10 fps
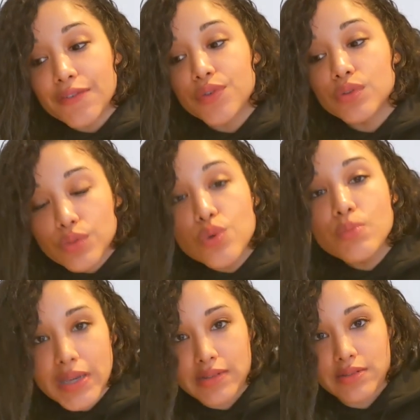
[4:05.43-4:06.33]
if you
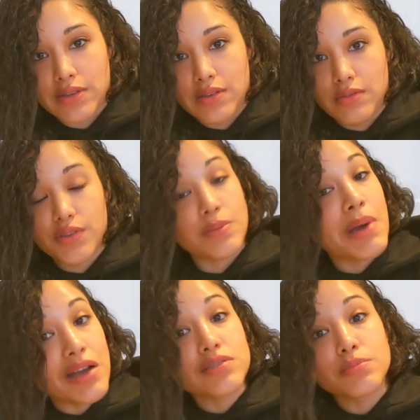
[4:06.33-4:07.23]
do mix it, there's a
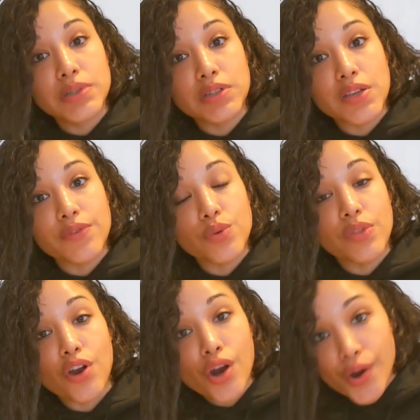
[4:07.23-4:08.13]
possibility of you
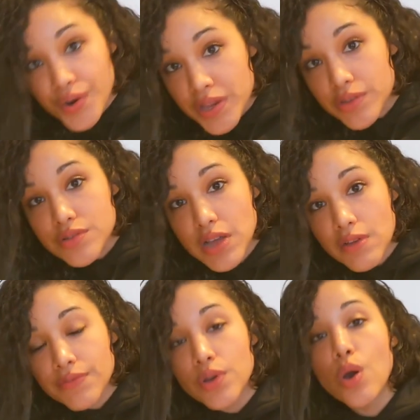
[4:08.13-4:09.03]
either hurting
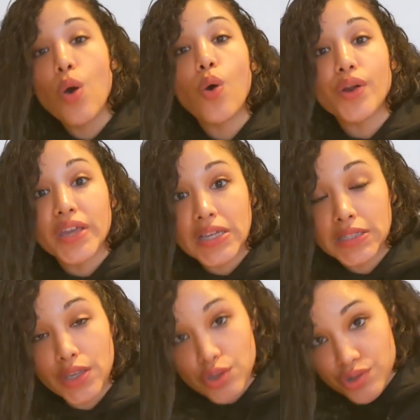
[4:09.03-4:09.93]
yourself or
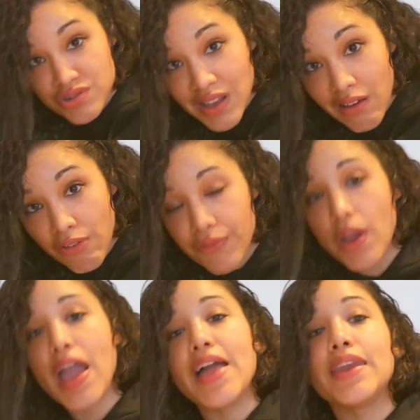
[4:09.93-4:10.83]
killing yourself
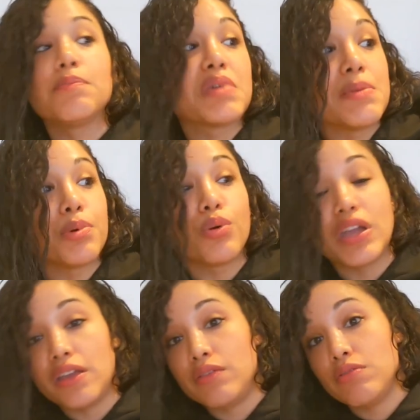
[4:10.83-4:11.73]
and people
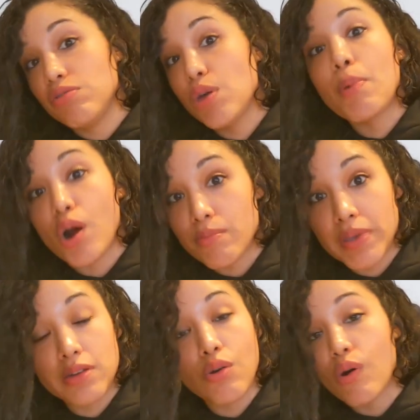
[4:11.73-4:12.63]
in the
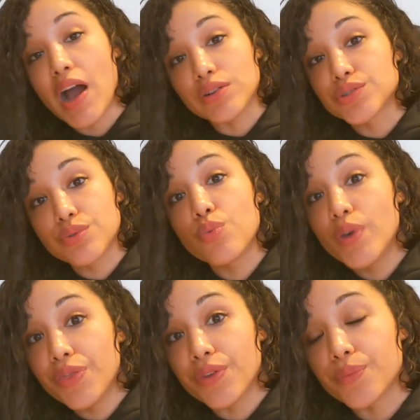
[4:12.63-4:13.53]
apartment or house
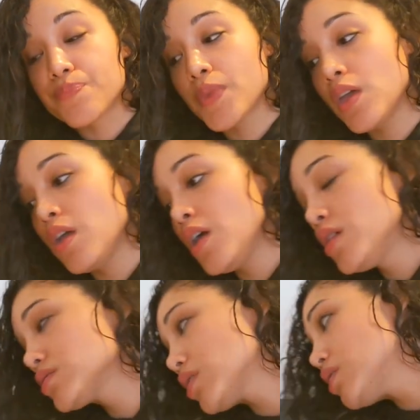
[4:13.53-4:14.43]
with you.
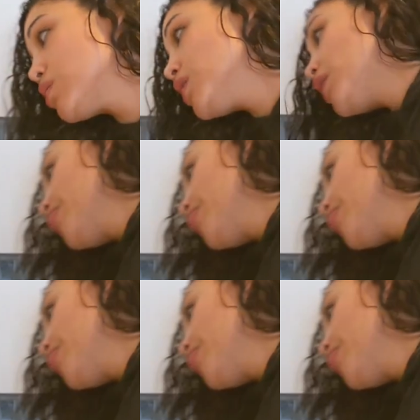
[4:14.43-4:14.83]
So